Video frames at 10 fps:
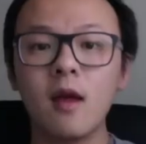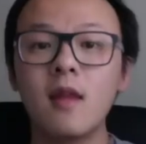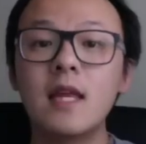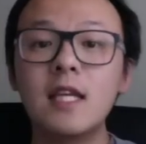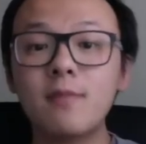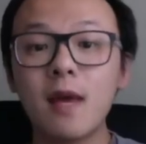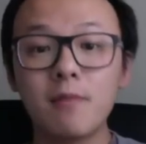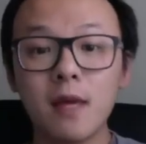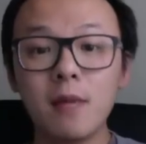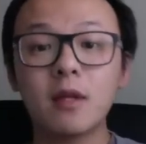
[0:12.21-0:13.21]
These made
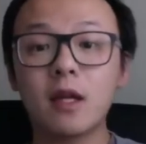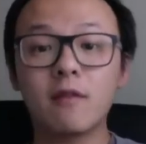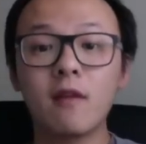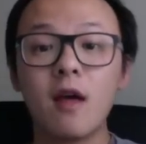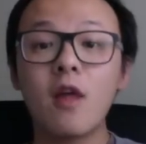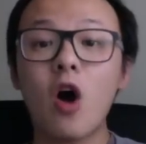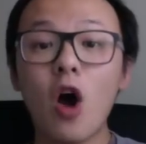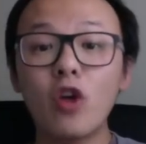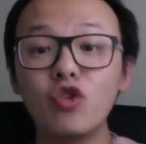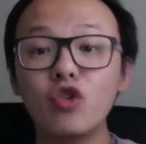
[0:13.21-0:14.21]
me believe that I
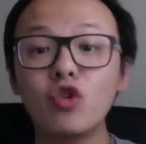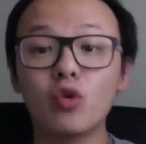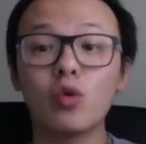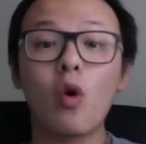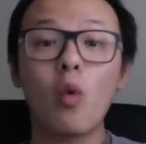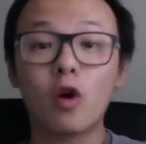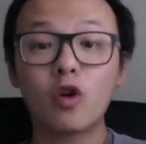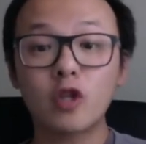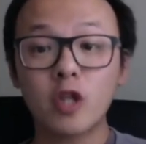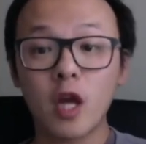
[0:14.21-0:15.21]
knew what
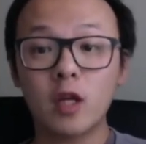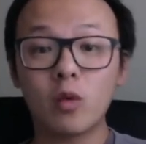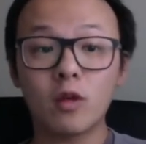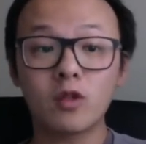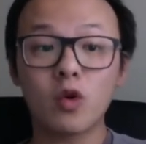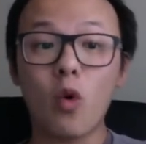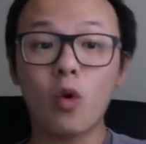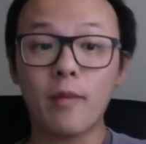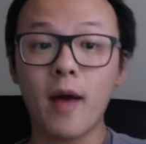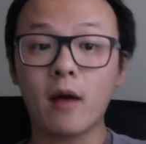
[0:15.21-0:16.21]
Christianity was all
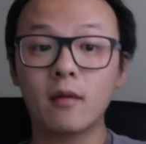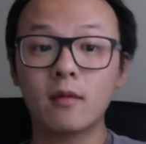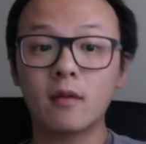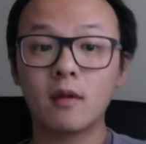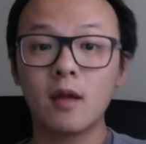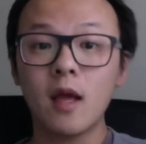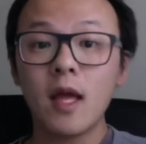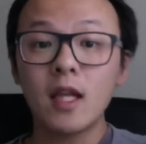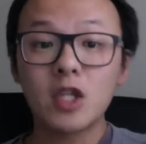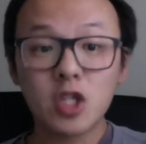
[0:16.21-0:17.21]
about.
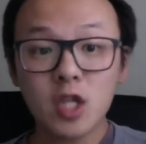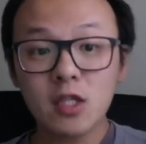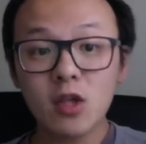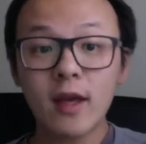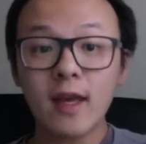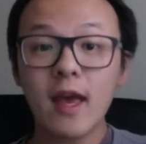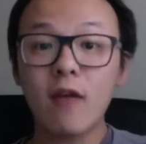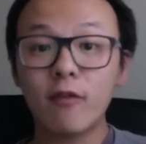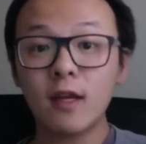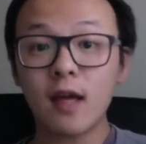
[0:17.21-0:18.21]
It's just like
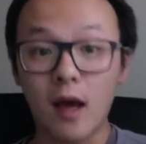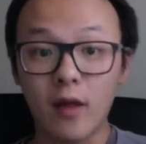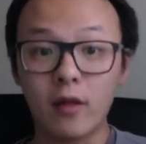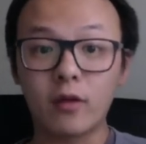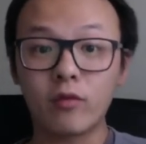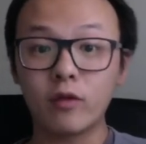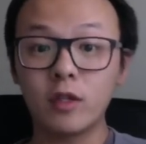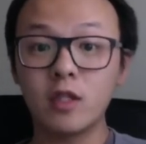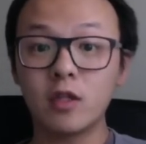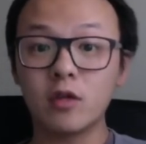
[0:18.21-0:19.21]
every other
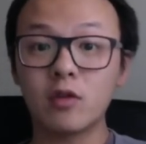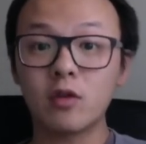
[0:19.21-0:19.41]
religion.